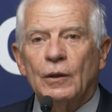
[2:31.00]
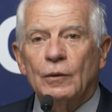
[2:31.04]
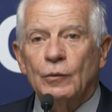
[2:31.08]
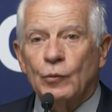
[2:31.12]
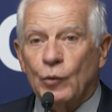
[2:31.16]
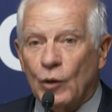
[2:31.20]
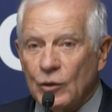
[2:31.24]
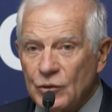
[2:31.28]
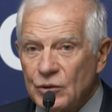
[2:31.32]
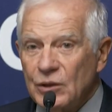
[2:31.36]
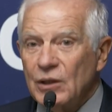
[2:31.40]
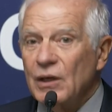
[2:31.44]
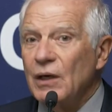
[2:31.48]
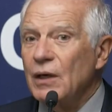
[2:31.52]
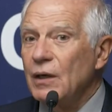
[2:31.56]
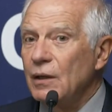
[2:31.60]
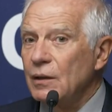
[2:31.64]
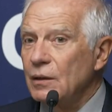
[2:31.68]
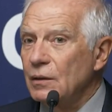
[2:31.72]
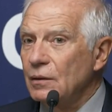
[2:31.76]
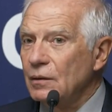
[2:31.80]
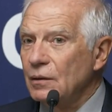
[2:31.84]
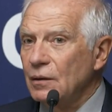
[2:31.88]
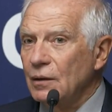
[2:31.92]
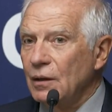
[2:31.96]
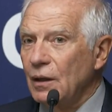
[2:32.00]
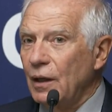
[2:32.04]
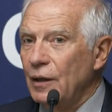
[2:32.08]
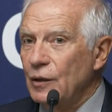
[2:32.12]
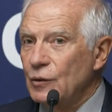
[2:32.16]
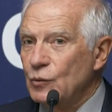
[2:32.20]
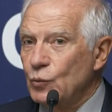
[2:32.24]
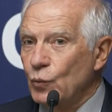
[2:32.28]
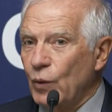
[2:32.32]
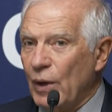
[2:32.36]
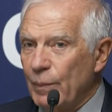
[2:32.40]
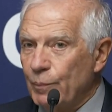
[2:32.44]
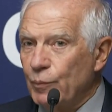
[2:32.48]
Russia
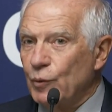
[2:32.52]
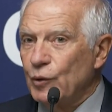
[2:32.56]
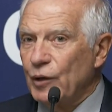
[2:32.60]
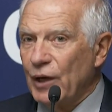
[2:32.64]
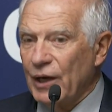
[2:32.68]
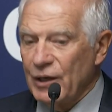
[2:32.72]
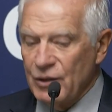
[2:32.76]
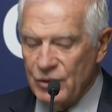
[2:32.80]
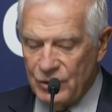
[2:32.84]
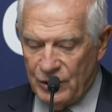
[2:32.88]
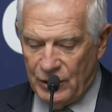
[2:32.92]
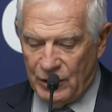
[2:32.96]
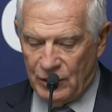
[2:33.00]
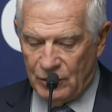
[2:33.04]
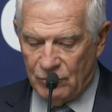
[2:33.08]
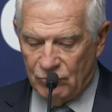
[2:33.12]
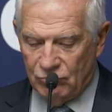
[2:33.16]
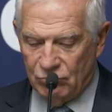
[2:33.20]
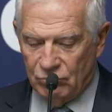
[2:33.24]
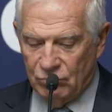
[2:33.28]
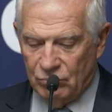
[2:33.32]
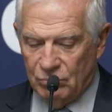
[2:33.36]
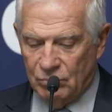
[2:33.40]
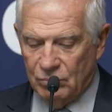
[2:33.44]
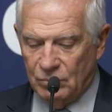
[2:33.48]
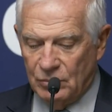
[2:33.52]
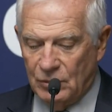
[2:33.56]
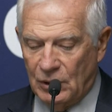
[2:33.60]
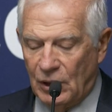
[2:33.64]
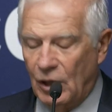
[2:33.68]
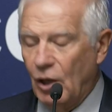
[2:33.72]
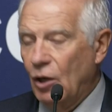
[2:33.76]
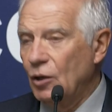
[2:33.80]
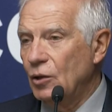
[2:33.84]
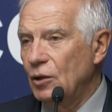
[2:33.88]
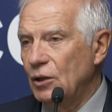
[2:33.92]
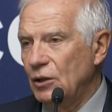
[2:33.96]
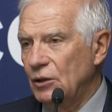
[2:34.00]
is weaponizing
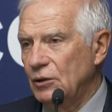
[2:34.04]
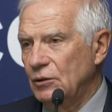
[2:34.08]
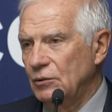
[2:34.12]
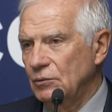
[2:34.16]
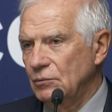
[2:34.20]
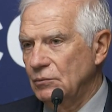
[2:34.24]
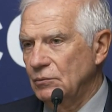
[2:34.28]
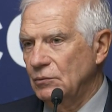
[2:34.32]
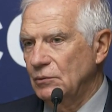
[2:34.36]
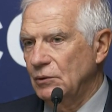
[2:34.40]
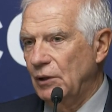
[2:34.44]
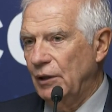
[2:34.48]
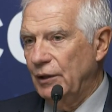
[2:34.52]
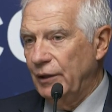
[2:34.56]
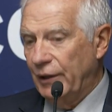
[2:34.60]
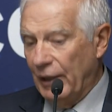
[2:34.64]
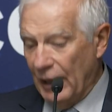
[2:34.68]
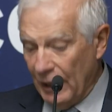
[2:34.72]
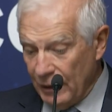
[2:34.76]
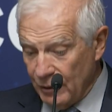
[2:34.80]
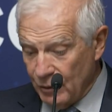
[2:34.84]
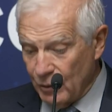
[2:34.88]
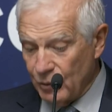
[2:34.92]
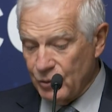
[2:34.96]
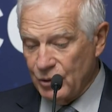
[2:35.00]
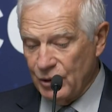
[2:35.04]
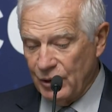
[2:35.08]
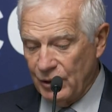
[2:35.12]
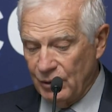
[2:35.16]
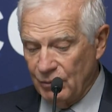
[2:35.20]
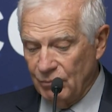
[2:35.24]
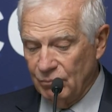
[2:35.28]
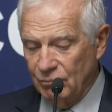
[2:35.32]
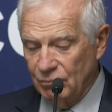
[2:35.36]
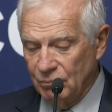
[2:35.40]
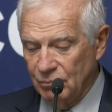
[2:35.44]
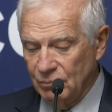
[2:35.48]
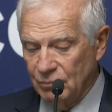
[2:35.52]
hunger and energy.
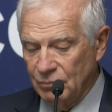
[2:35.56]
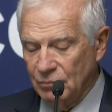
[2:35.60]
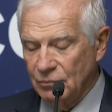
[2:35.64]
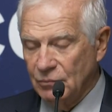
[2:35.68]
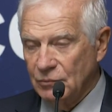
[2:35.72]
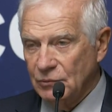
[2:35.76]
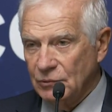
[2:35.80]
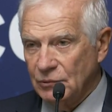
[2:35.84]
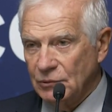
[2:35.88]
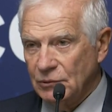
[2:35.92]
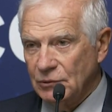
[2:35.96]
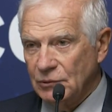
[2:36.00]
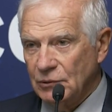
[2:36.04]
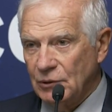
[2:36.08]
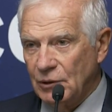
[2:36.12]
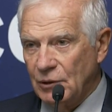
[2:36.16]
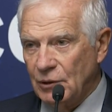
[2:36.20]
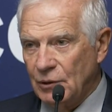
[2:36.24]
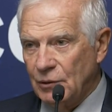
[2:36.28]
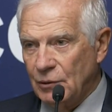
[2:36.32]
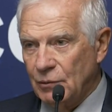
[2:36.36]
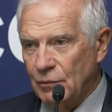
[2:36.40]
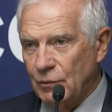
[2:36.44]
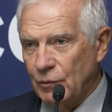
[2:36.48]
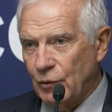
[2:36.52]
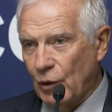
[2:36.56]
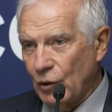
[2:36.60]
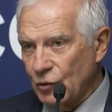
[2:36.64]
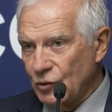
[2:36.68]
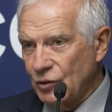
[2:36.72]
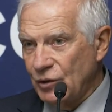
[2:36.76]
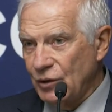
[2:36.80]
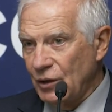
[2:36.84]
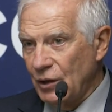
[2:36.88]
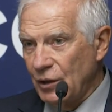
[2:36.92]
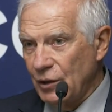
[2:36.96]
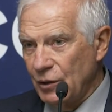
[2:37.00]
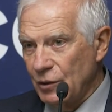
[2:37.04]

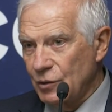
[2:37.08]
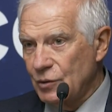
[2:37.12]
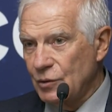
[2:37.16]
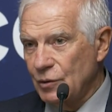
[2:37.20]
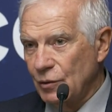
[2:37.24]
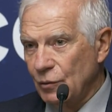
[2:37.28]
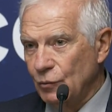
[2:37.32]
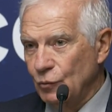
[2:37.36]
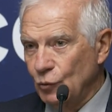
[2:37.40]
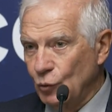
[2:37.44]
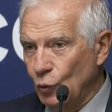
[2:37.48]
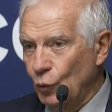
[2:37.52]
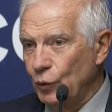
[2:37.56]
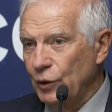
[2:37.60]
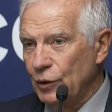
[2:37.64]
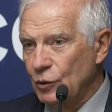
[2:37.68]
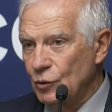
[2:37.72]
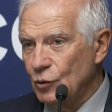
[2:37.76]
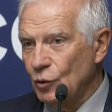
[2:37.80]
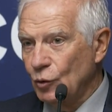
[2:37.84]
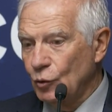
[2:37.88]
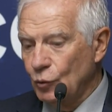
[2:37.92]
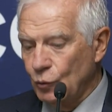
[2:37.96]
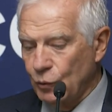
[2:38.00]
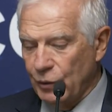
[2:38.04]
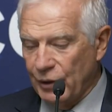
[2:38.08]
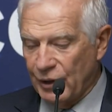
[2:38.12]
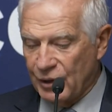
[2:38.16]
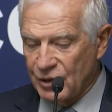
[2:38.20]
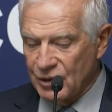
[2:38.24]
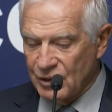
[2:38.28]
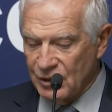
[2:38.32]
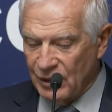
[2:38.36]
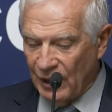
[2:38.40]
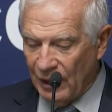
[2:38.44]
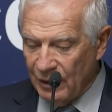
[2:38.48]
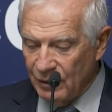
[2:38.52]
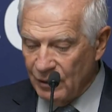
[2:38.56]
Russia is, in um, doing so,
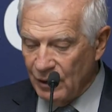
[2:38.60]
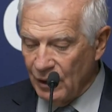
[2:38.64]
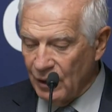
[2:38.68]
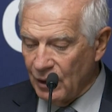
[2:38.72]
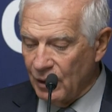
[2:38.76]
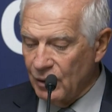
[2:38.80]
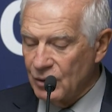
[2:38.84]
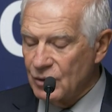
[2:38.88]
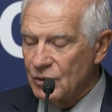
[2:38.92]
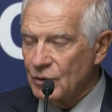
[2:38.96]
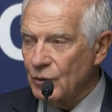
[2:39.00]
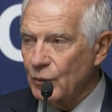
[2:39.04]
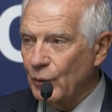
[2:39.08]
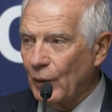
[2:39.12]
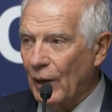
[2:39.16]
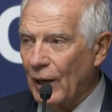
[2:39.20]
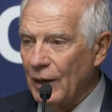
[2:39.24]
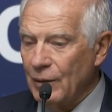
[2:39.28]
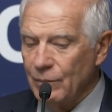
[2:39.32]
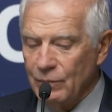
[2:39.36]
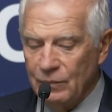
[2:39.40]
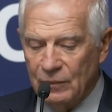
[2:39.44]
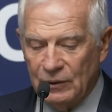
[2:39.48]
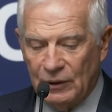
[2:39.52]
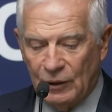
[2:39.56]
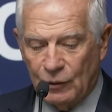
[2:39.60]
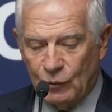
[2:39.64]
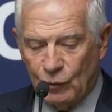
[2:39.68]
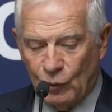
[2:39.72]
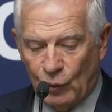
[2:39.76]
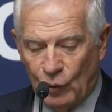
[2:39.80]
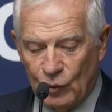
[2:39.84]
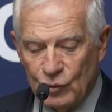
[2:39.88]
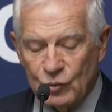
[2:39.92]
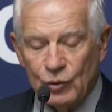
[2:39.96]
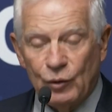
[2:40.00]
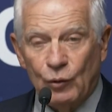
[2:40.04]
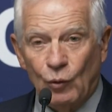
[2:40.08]
extending its crime
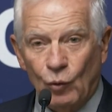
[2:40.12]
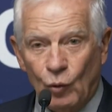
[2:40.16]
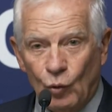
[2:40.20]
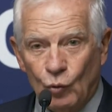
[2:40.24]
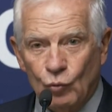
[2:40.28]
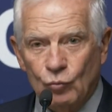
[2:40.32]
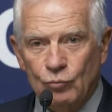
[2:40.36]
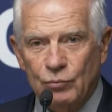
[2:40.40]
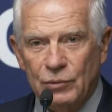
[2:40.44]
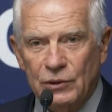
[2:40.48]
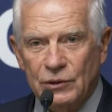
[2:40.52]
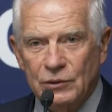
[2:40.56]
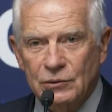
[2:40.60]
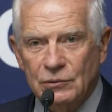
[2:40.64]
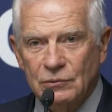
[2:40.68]
across the globe,